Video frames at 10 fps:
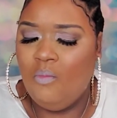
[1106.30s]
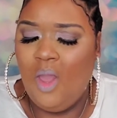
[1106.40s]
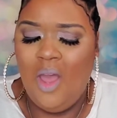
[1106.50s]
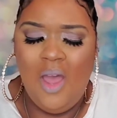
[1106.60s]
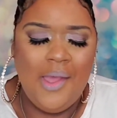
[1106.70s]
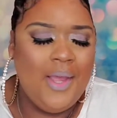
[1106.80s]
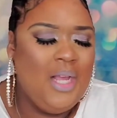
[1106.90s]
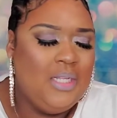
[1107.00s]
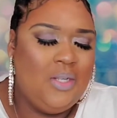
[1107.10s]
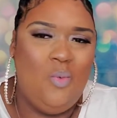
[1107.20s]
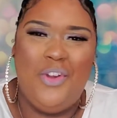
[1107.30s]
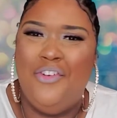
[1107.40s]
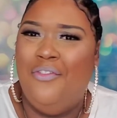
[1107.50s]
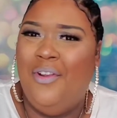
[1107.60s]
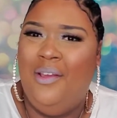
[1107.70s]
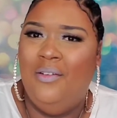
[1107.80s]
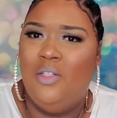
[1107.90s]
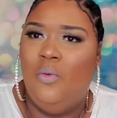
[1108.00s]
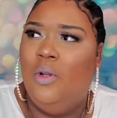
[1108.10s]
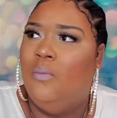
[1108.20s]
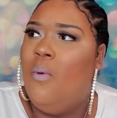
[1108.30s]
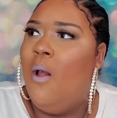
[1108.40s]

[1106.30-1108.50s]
It has a weird flavor to it.